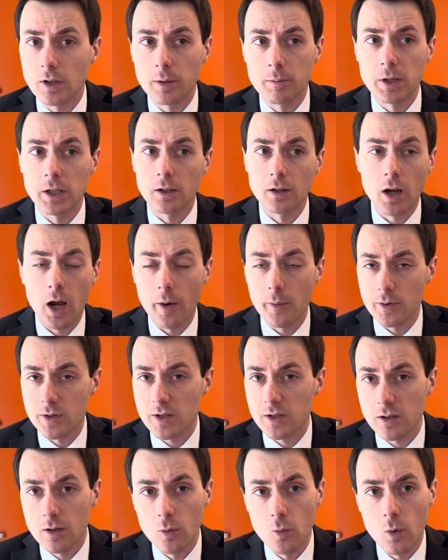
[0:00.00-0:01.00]
I mean, I would
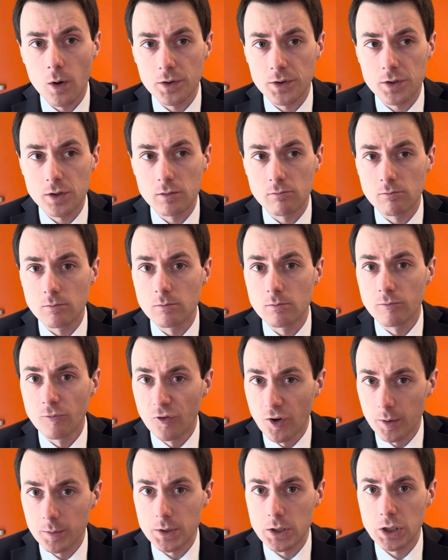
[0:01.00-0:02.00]
still want
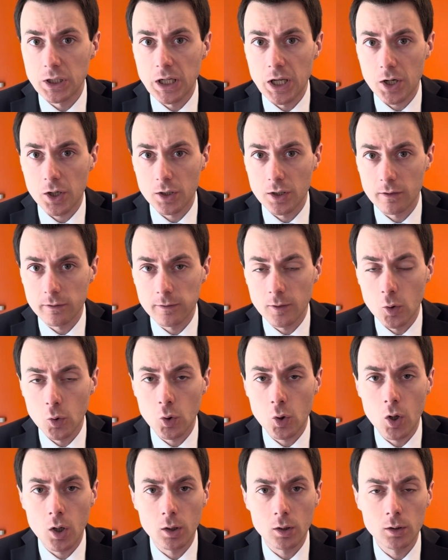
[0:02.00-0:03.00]
them to get on a phone
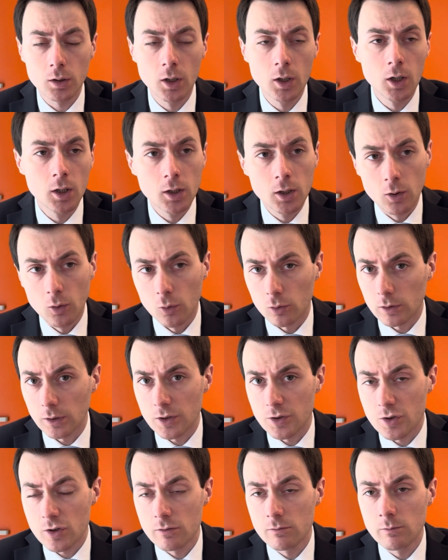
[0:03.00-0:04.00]
call or a
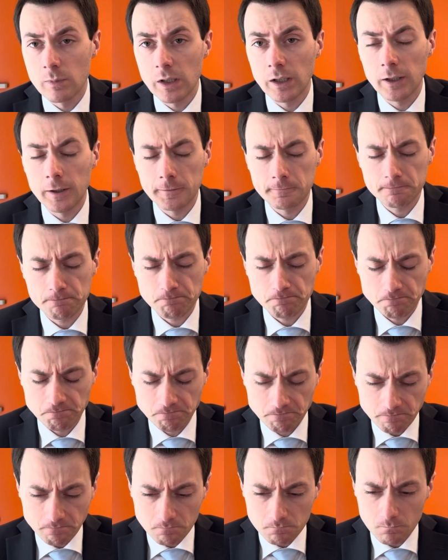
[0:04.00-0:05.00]
Zoom meeting,
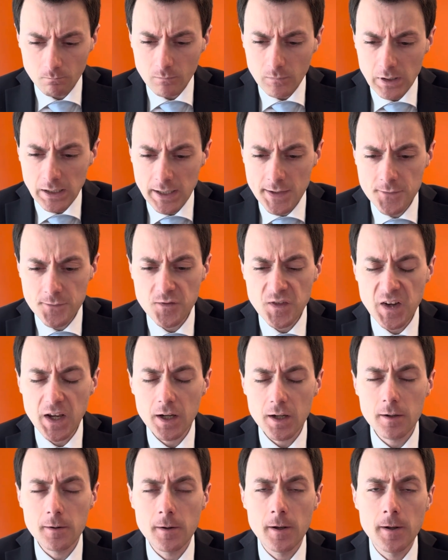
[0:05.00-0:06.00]
and
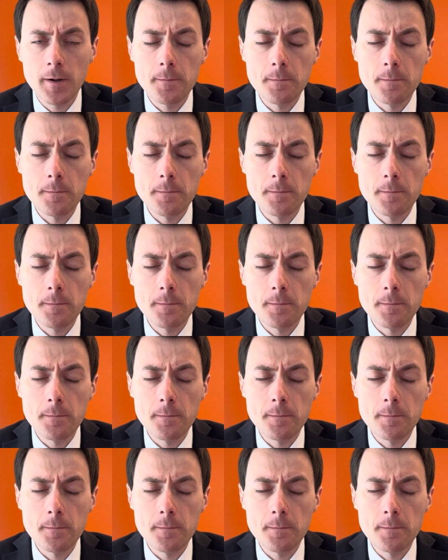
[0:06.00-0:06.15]
then